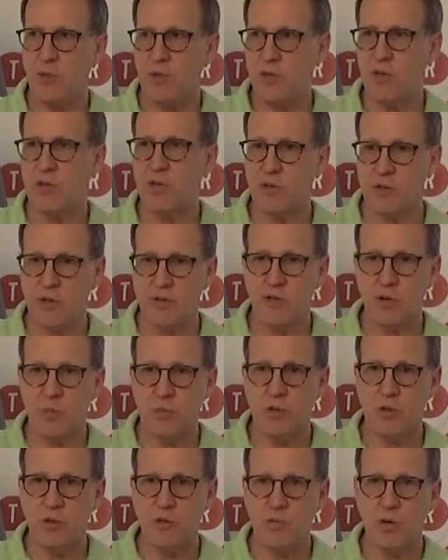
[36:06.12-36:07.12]
and the
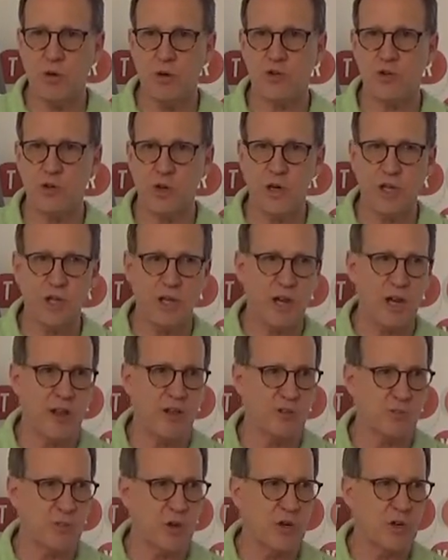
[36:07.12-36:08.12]
deliverable of what you're trying to get out
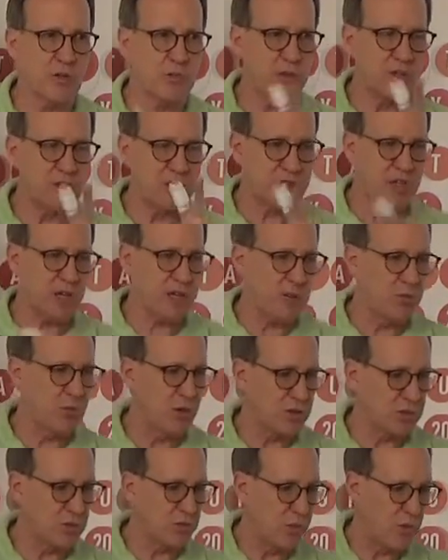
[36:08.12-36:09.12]
of this project. But the second
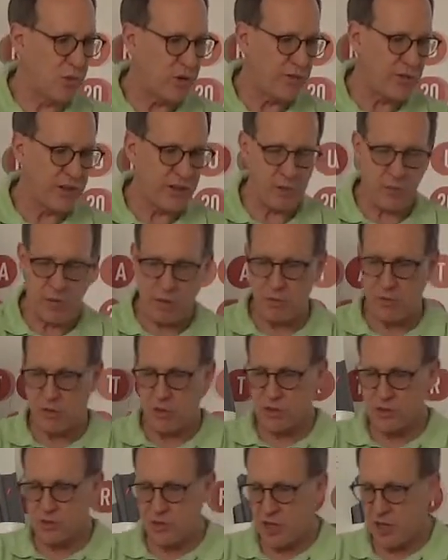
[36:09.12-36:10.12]
most important thing I'm probably going
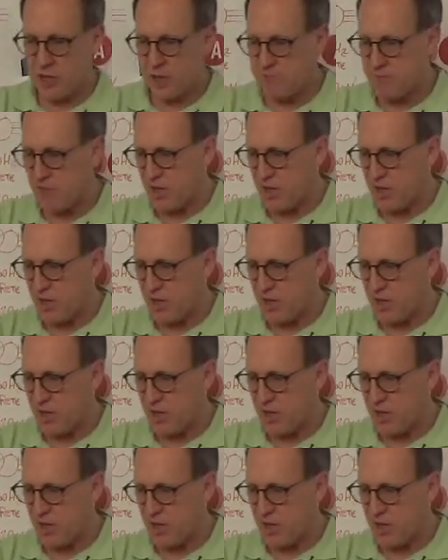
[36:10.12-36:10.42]
to say